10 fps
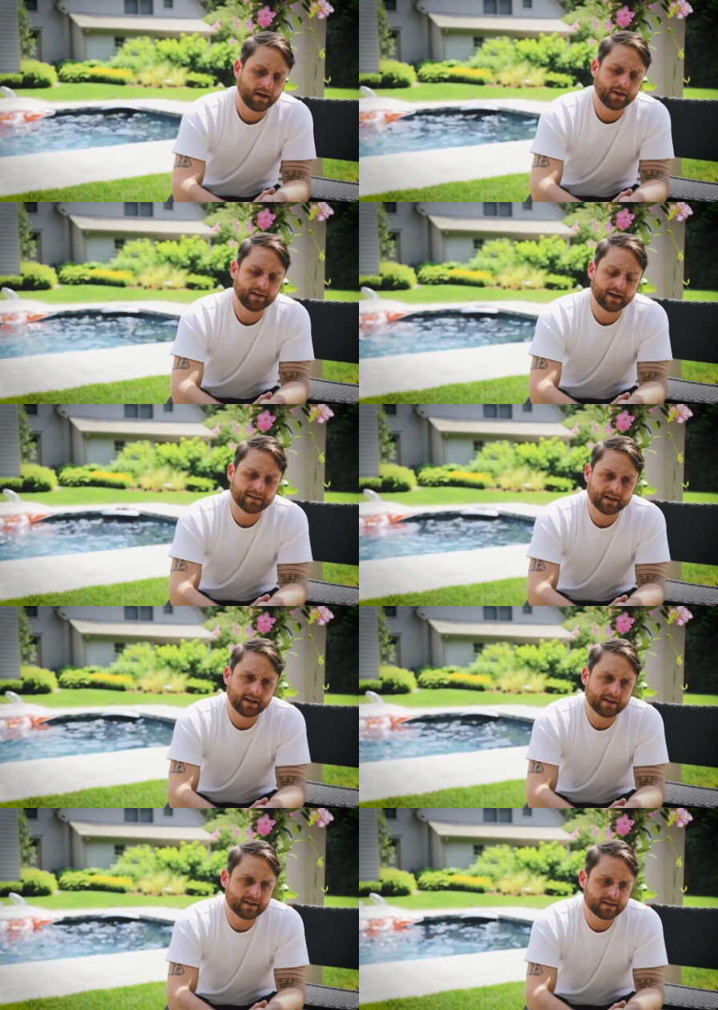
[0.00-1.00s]
And the idea
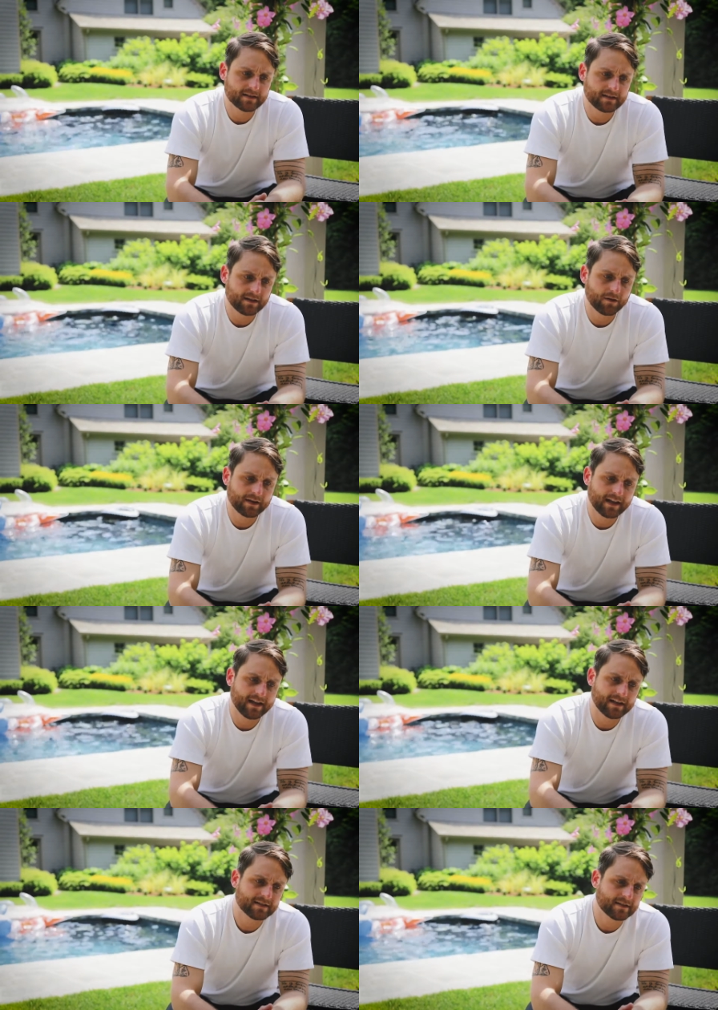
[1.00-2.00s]
is, you know, it, it
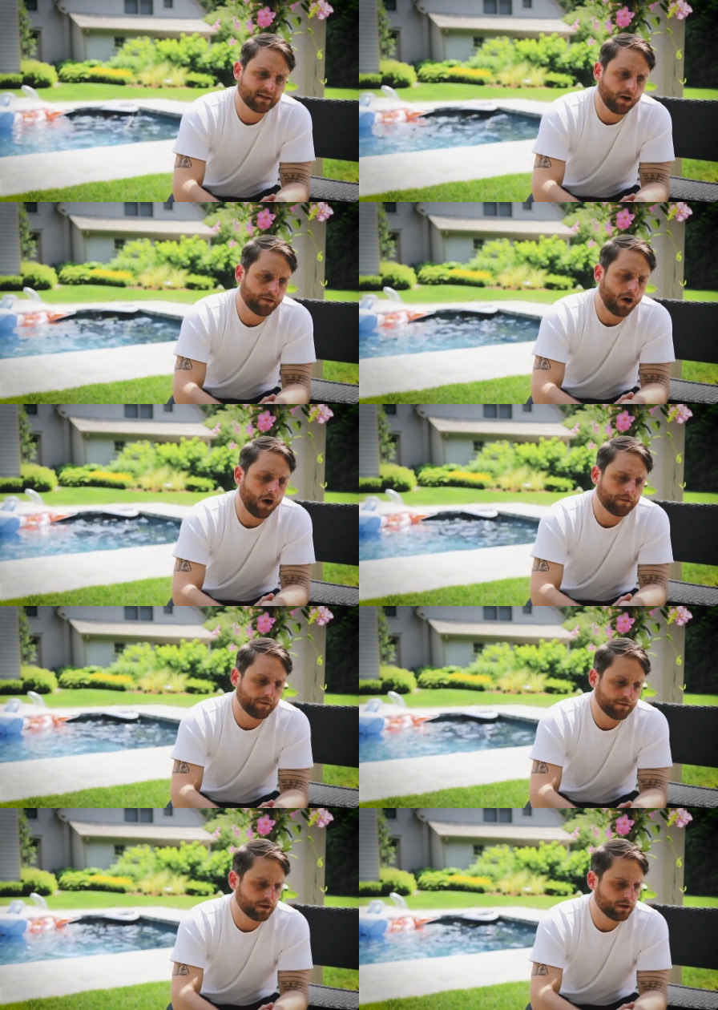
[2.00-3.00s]
is the off
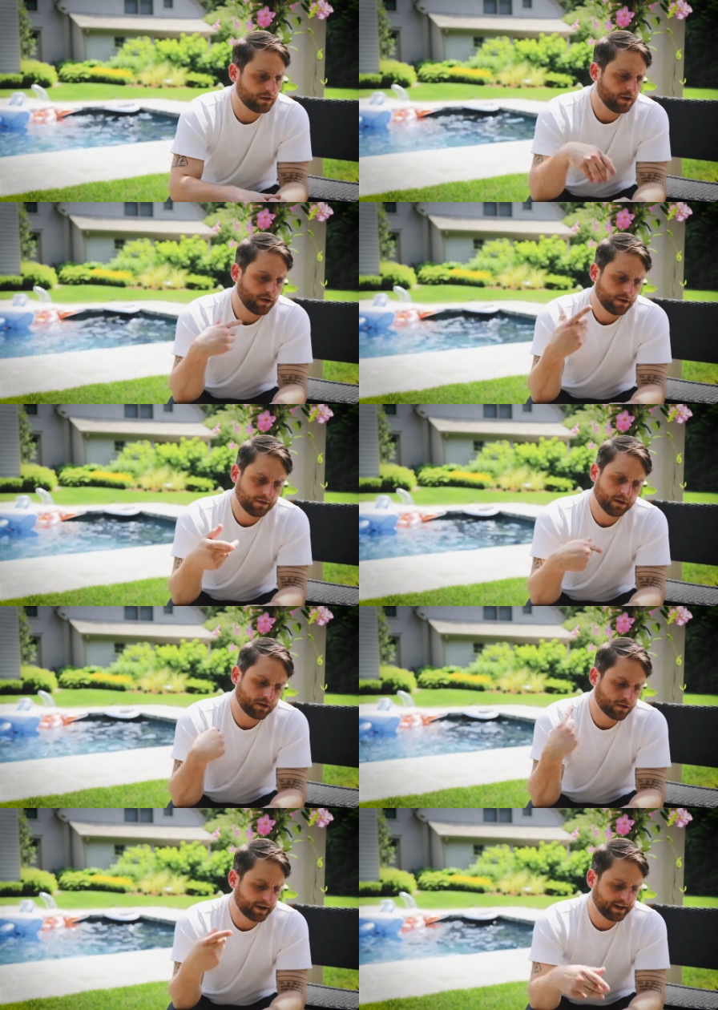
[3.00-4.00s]
of the, the
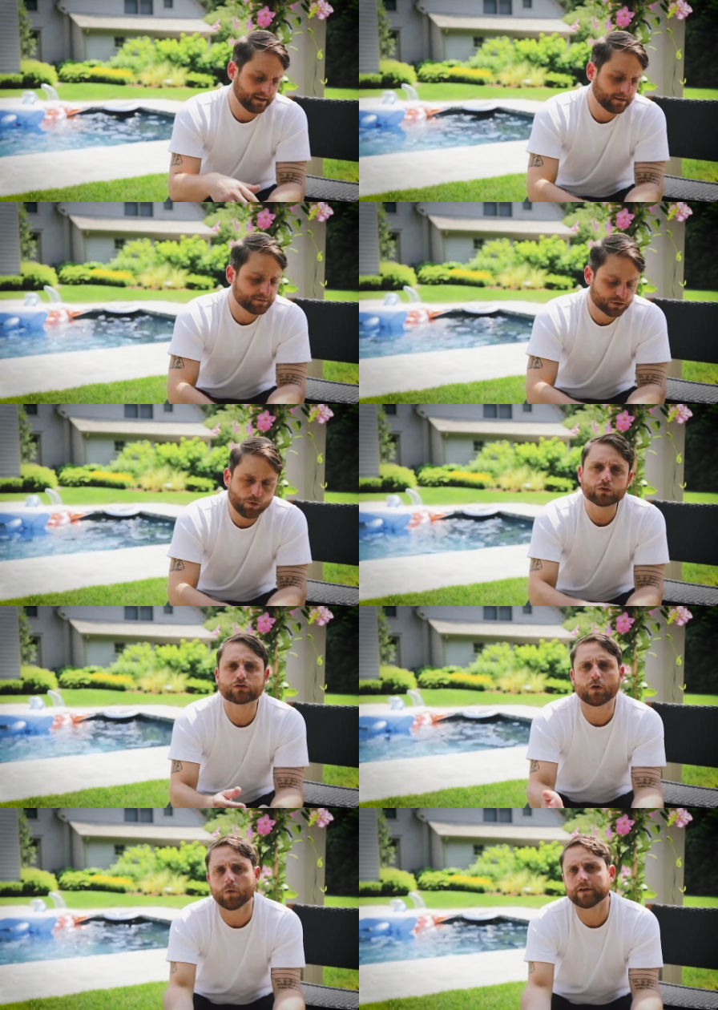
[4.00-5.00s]
curriculum school.
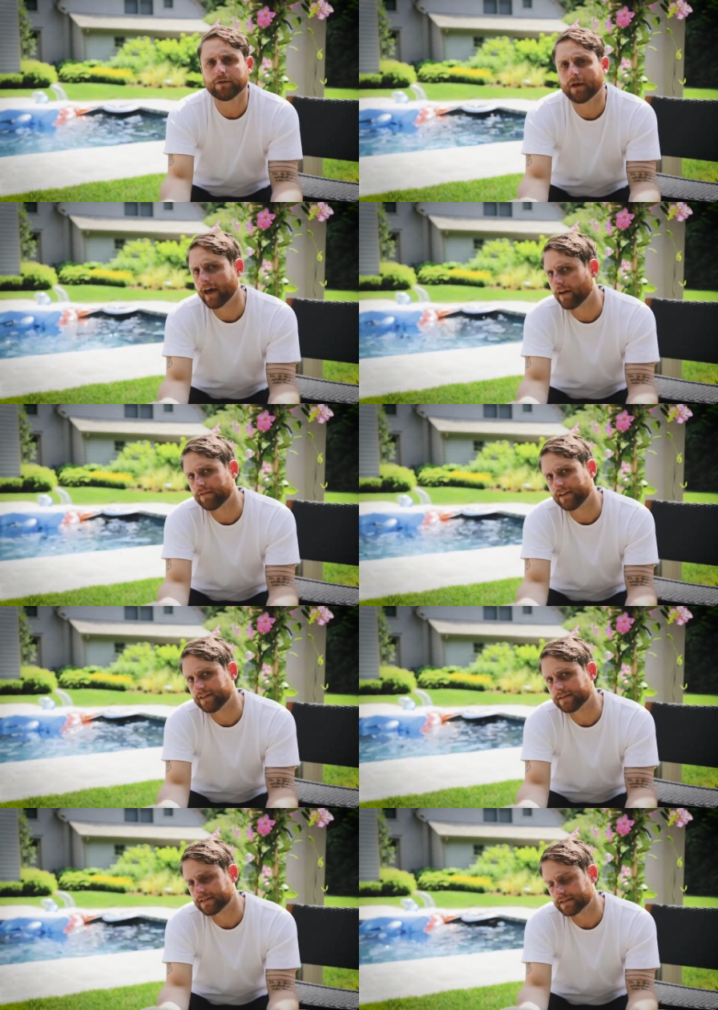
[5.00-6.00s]
So what you have
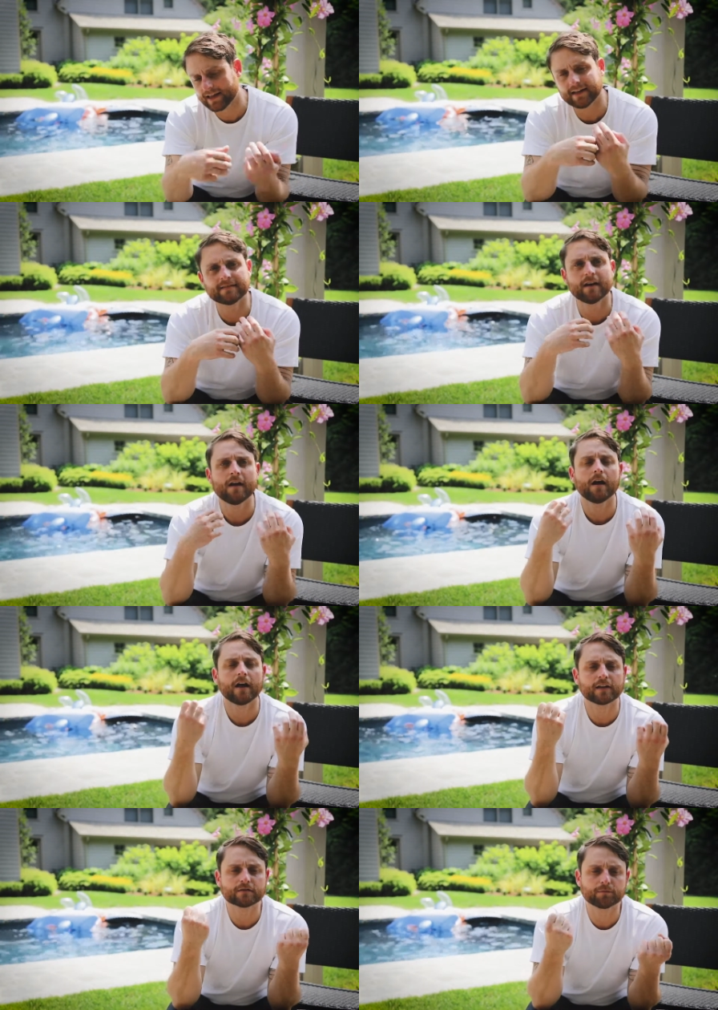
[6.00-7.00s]
is kids
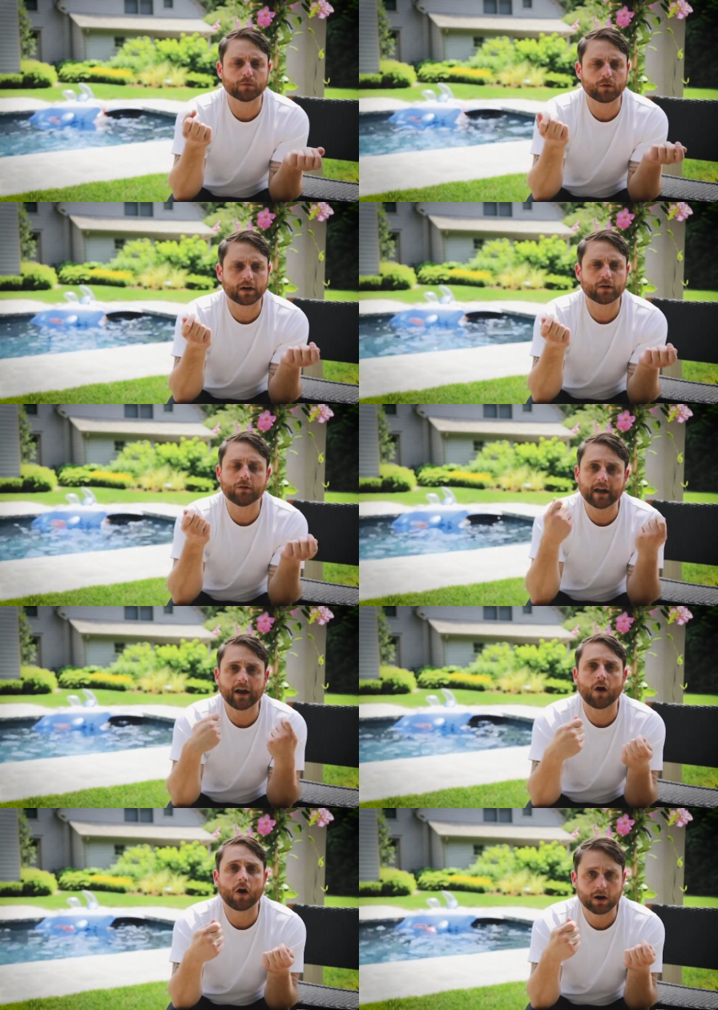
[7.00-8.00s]
exploring who they
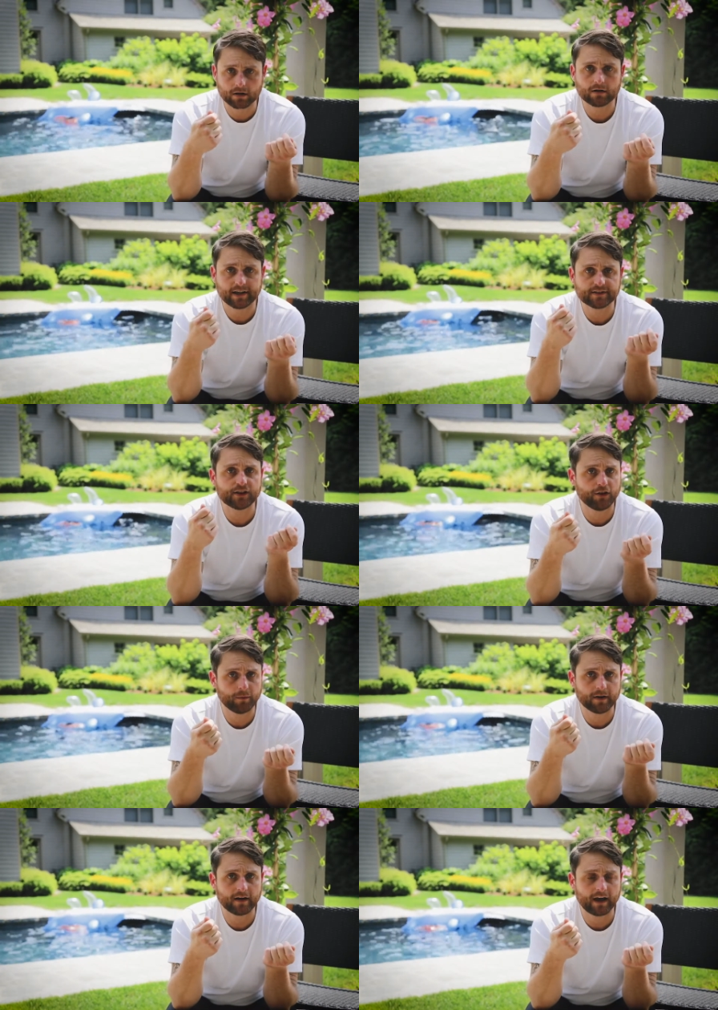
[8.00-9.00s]
are as a
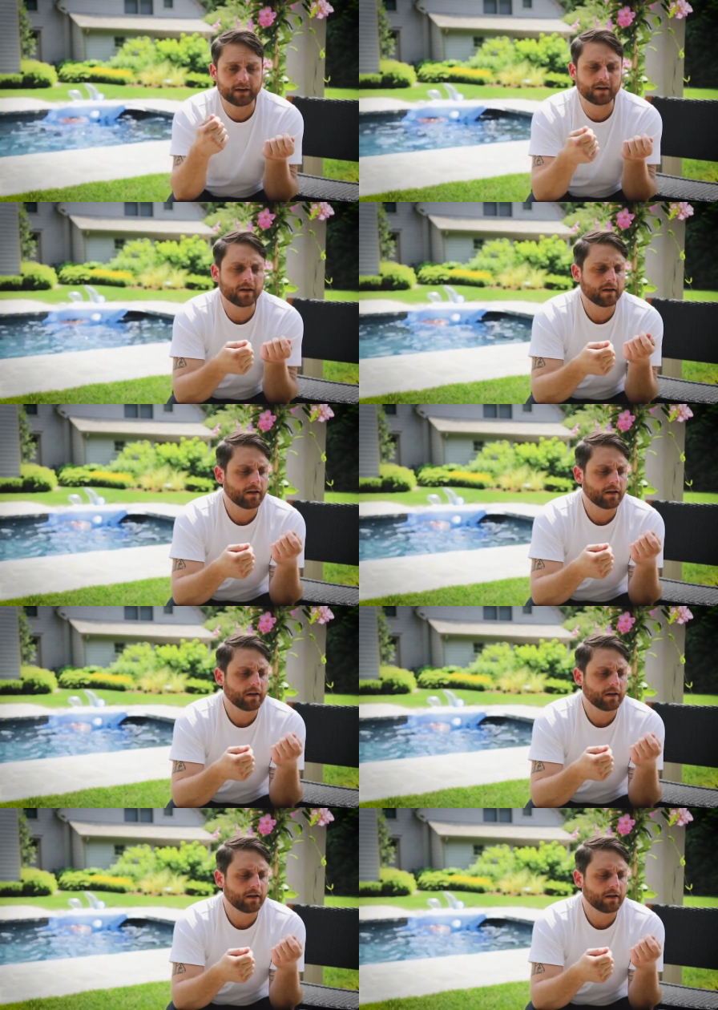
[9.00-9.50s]
human and